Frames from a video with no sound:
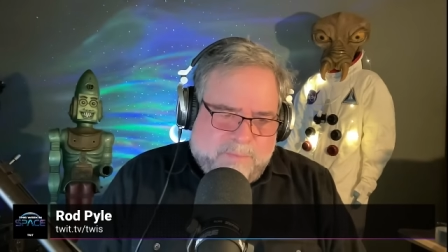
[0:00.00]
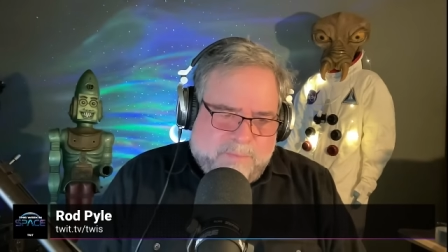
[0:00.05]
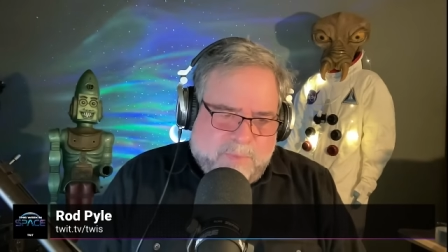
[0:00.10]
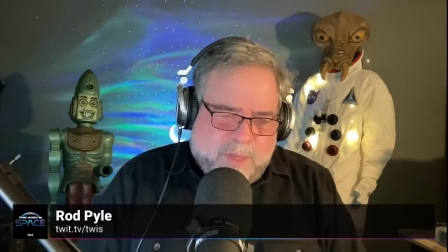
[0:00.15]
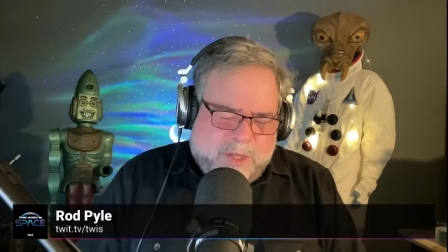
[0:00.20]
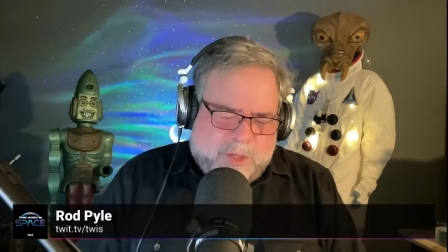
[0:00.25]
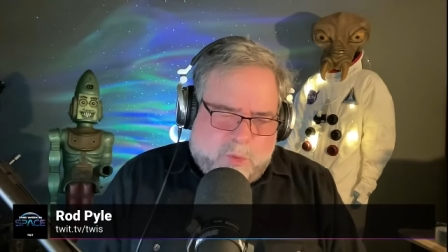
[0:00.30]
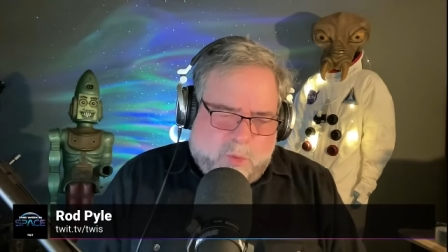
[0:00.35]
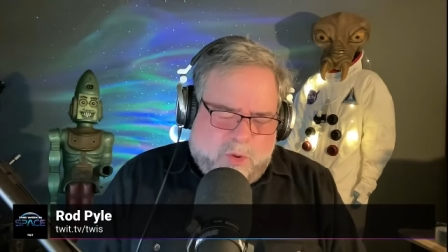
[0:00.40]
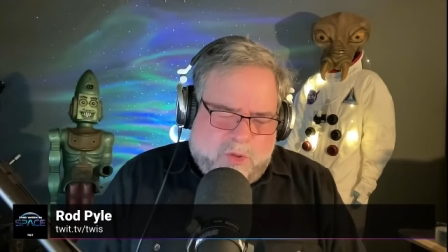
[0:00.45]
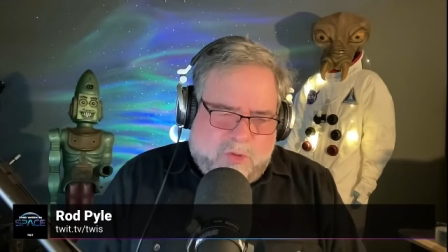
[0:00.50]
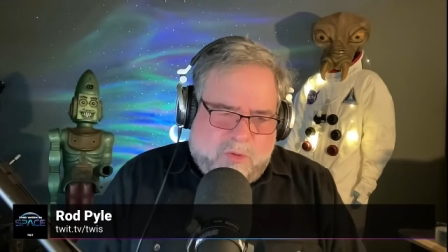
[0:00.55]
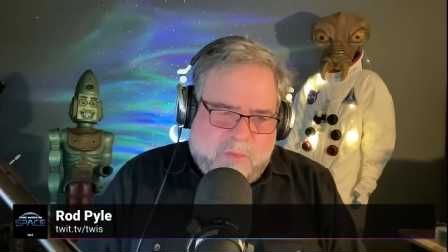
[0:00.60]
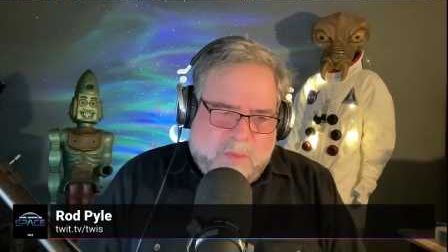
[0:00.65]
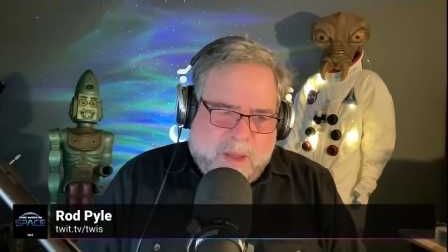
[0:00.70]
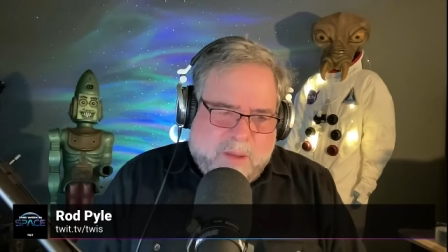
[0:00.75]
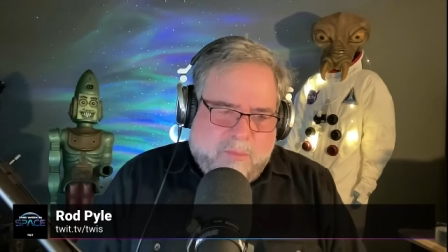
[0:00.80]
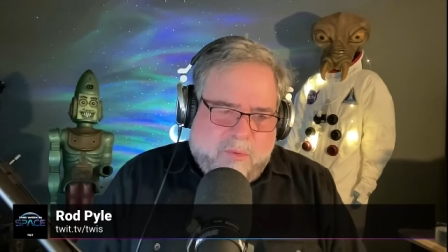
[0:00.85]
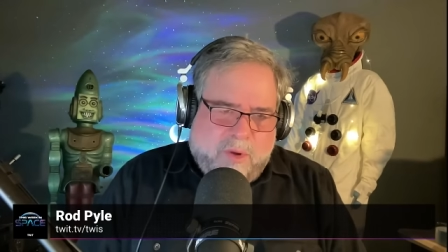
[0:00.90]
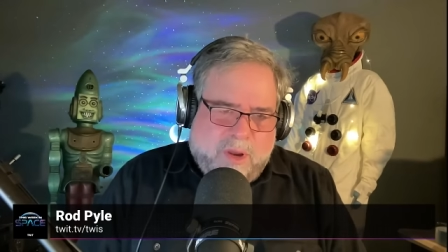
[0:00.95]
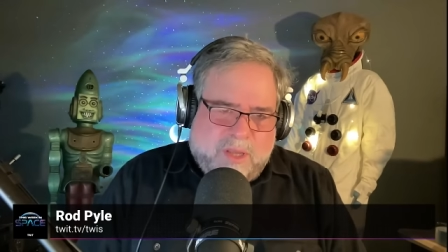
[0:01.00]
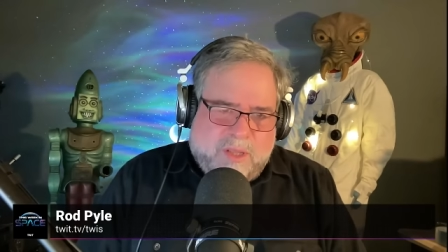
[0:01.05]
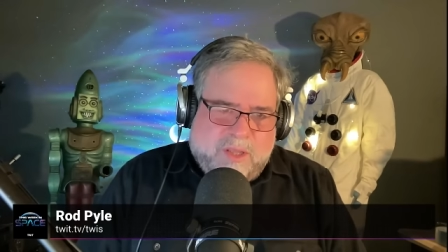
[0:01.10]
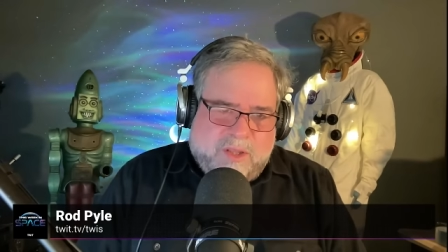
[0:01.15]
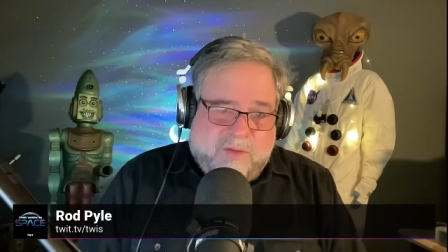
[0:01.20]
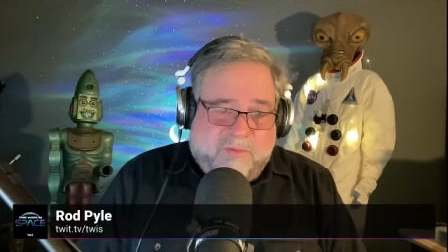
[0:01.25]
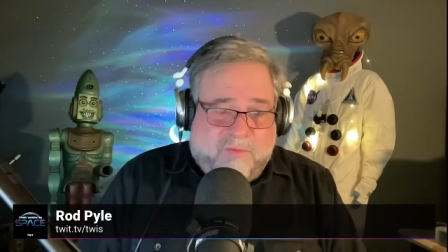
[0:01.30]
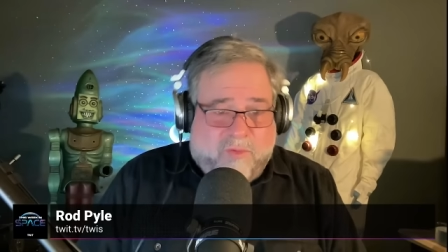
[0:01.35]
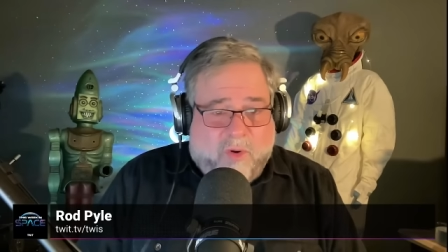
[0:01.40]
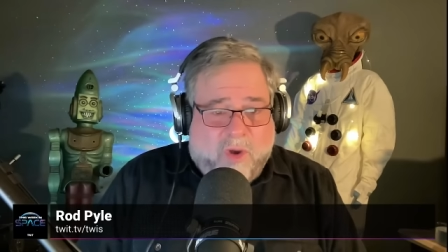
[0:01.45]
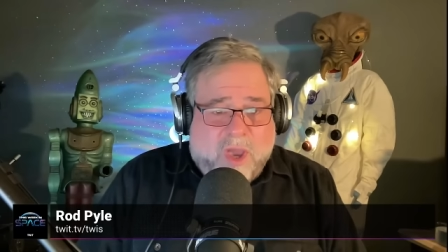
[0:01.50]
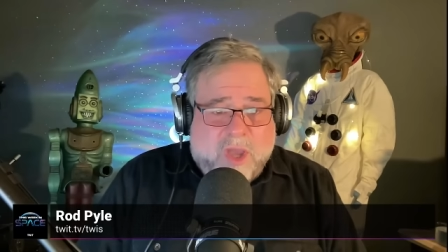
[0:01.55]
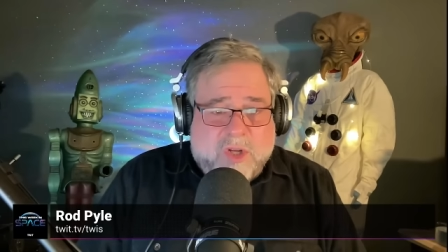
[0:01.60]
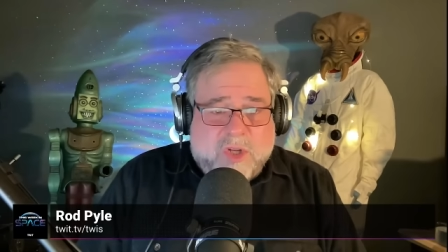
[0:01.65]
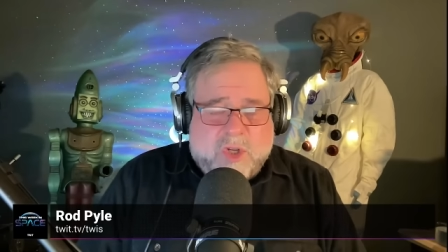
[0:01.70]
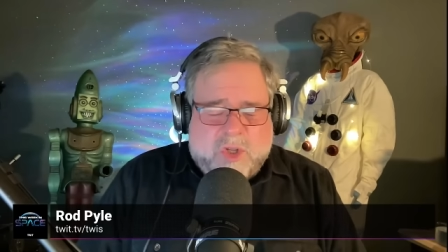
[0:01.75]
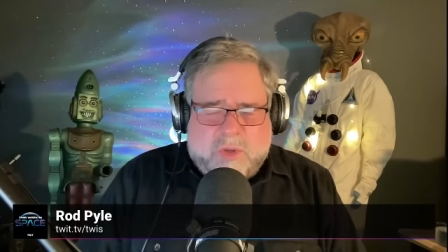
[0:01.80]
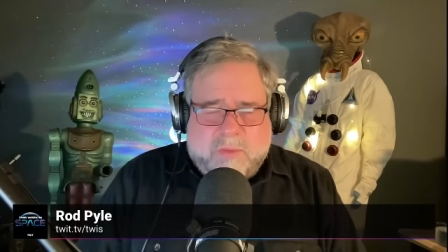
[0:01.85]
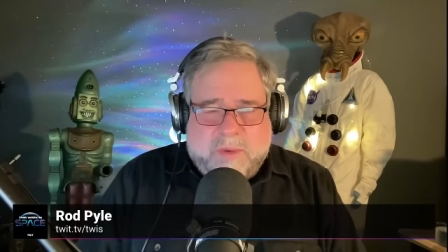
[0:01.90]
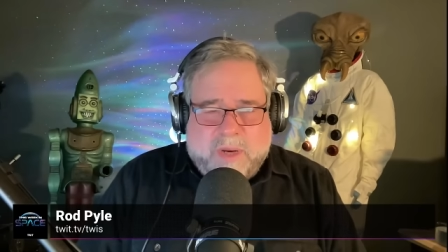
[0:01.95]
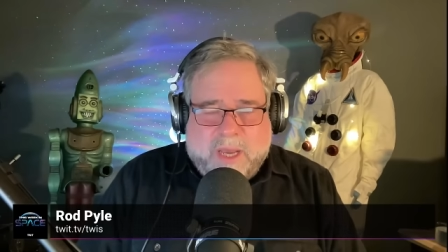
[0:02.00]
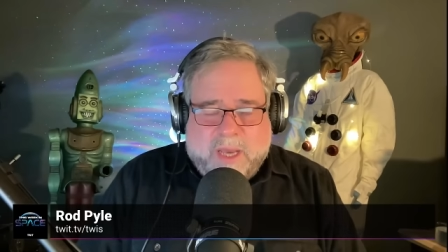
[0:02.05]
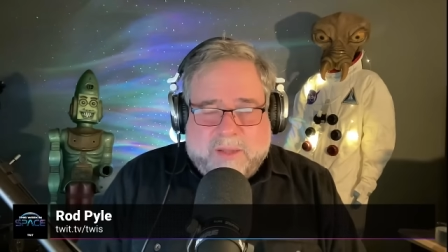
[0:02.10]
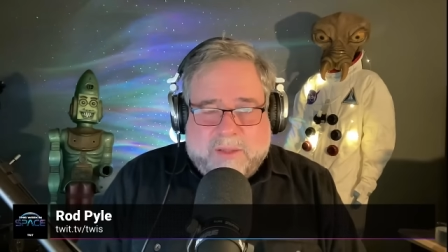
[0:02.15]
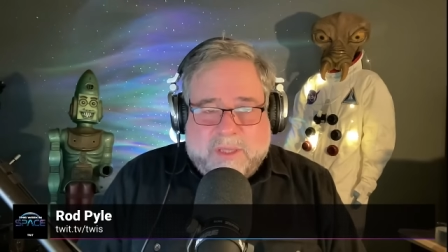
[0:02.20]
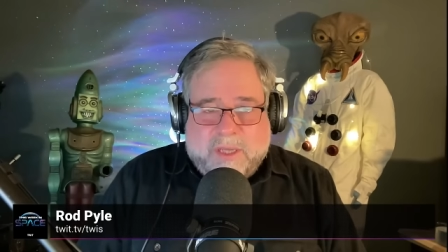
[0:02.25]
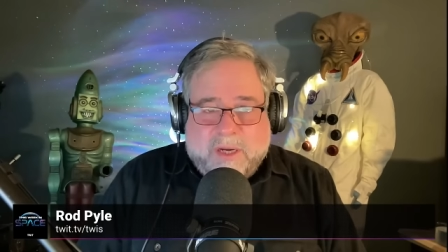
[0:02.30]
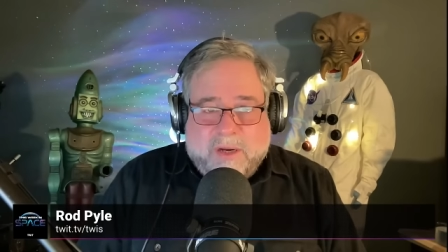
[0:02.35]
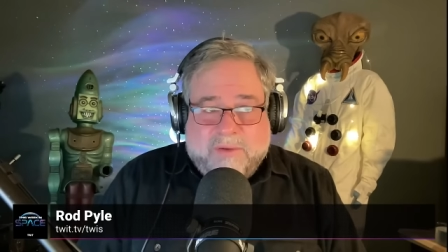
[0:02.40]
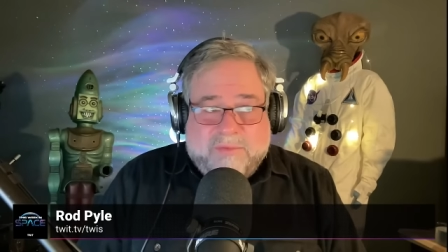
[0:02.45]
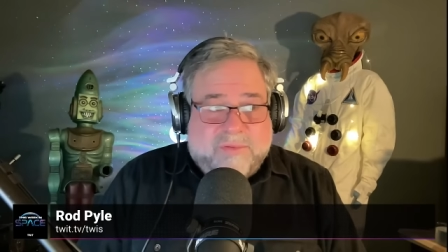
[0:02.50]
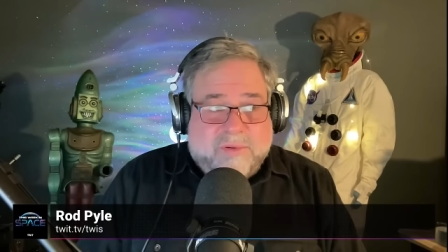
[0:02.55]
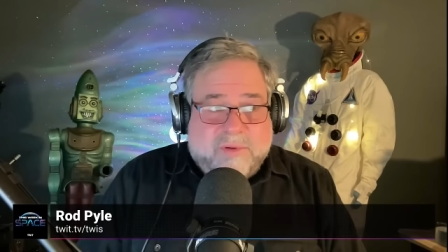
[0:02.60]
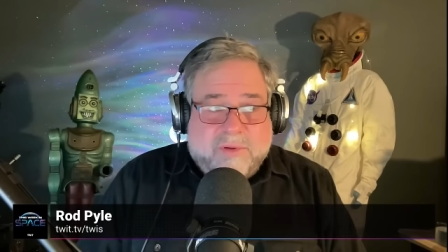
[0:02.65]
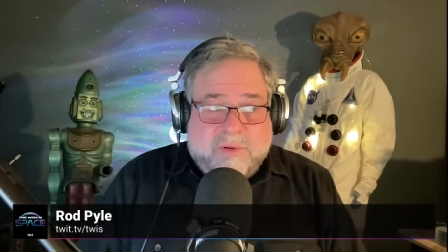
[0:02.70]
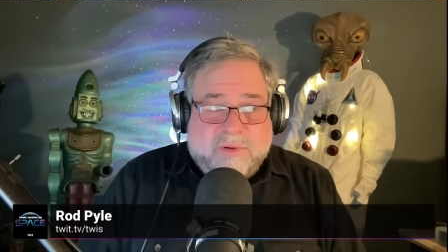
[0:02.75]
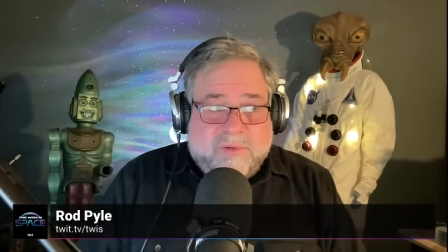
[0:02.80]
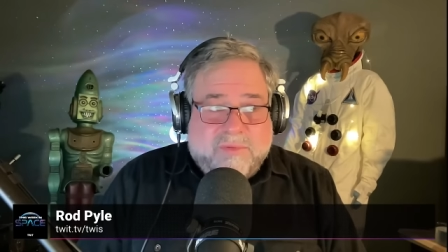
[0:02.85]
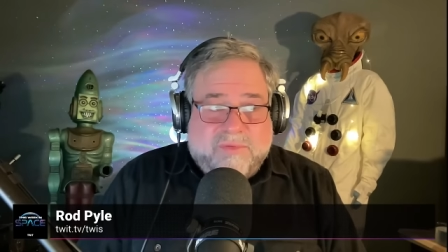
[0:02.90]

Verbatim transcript: It's worth remembering that the Voyagers have been out there for